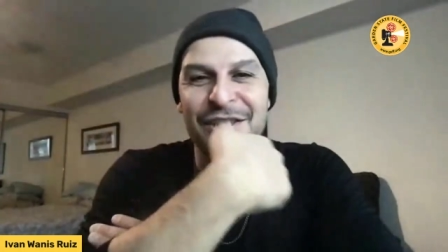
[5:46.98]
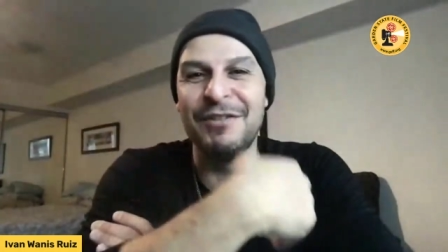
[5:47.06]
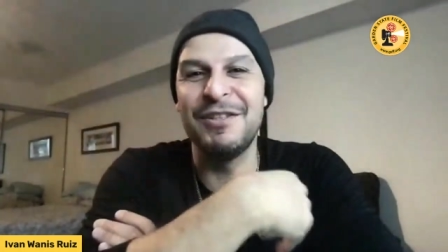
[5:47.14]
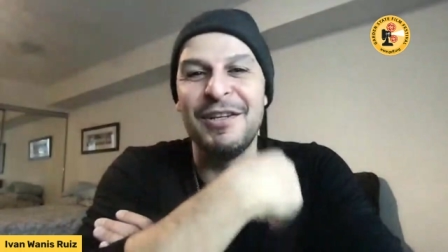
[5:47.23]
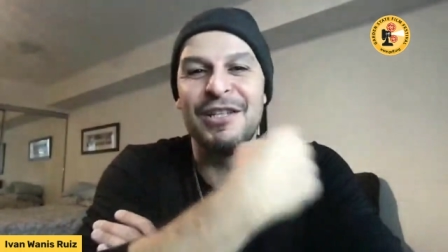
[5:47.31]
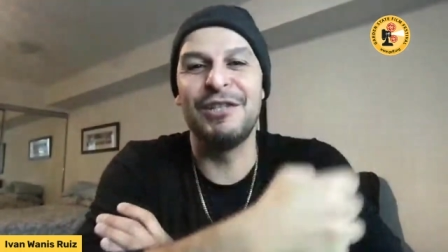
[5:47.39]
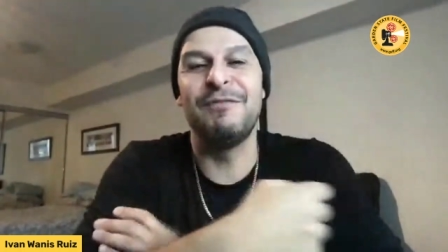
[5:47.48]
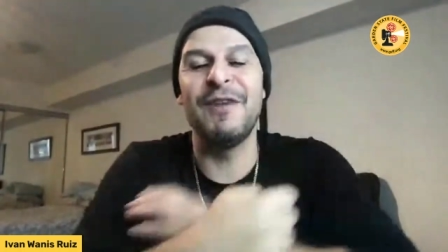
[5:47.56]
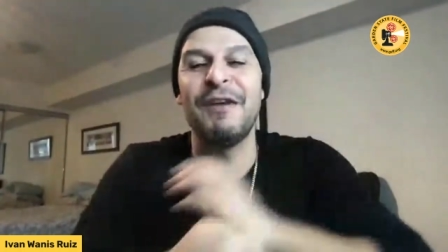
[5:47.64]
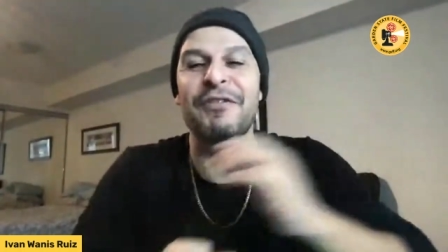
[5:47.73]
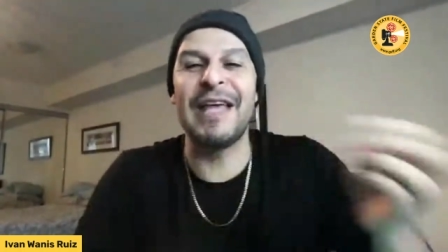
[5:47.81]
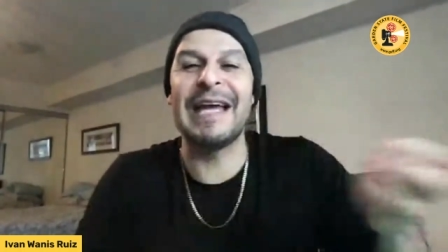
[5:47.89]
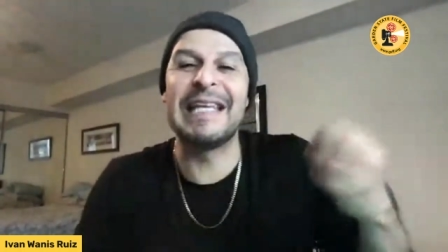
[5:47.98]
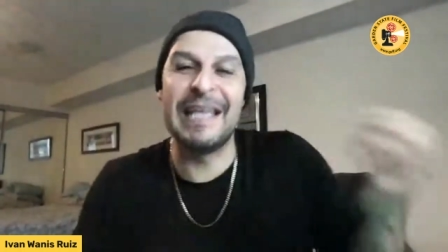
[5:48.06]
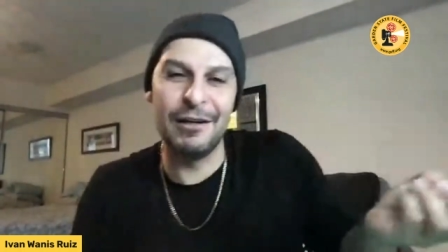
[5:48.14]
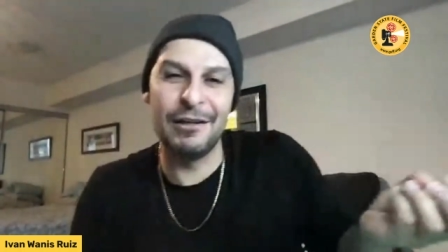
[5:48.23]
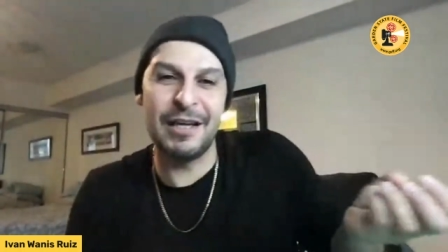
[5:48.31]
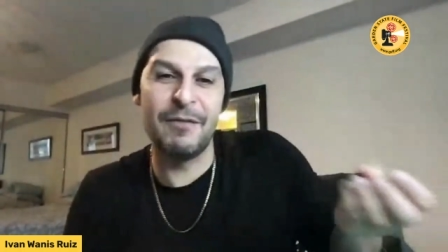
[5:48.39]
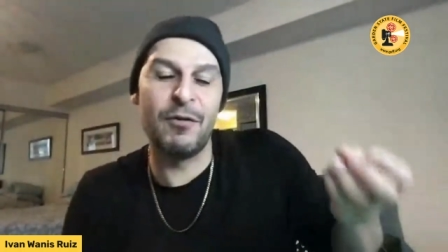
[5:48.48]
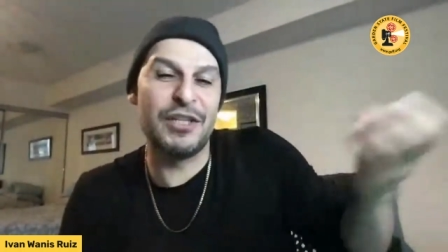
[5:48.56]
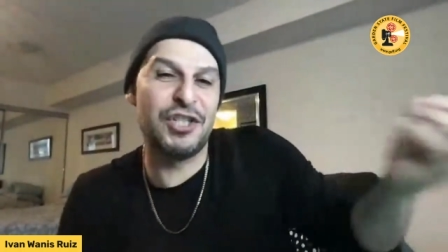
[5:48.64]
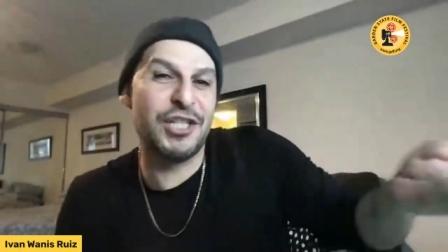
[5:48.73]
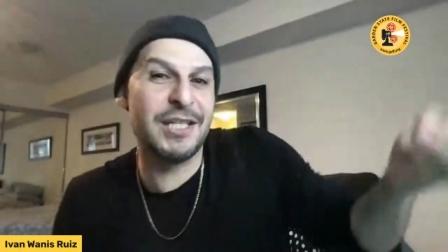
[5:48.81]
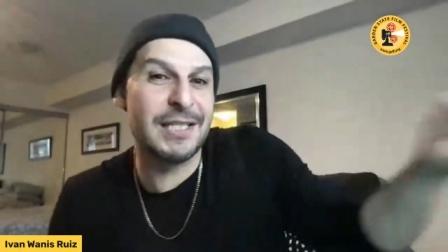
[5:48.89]
She, she felt that guilt of
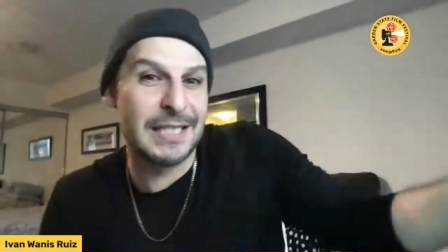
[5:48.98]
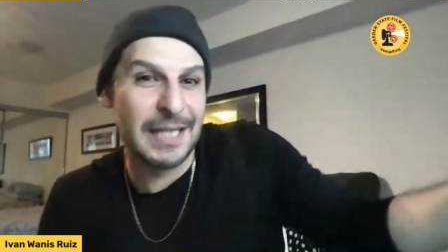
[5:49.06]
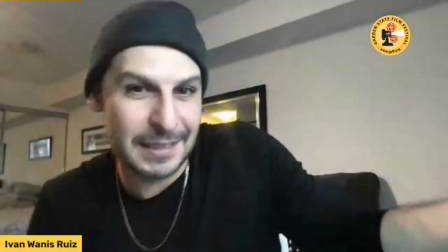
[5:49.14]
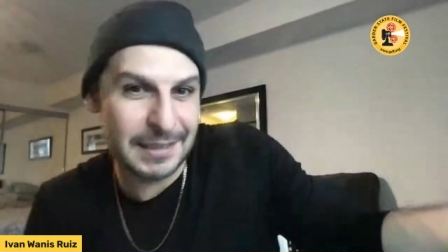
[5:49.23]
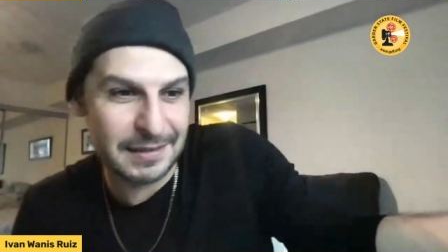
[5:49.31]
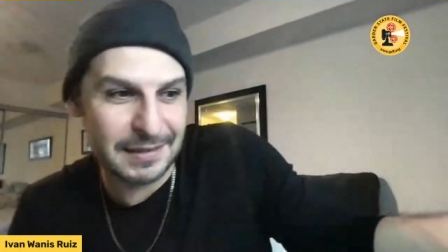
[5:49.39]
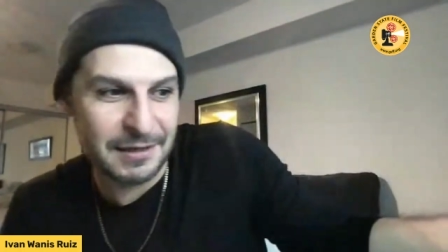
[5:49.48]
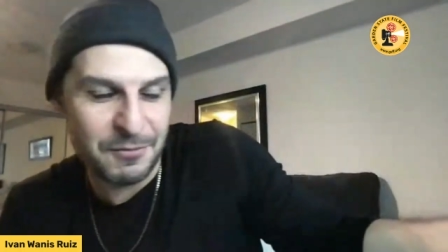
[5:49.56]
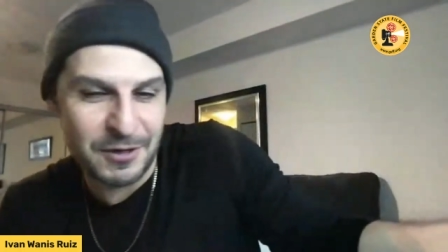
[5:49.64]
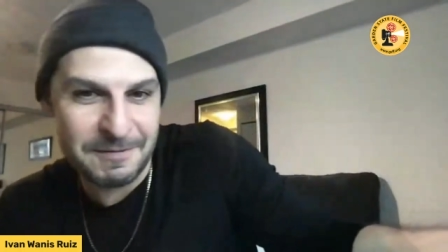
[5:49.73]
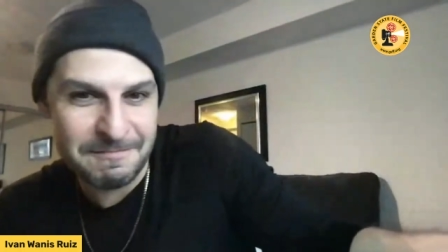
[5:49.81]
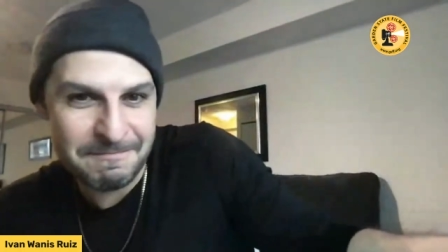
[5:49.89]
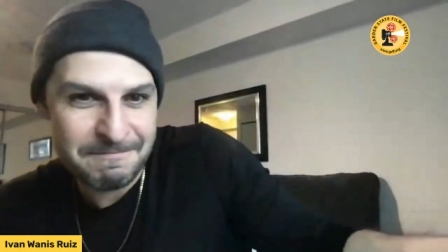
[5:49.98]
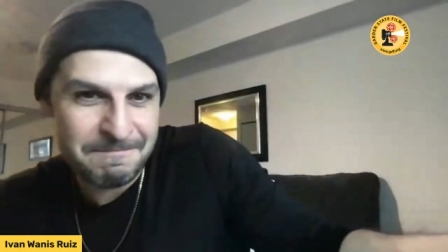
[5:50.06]
when she had done it to someone.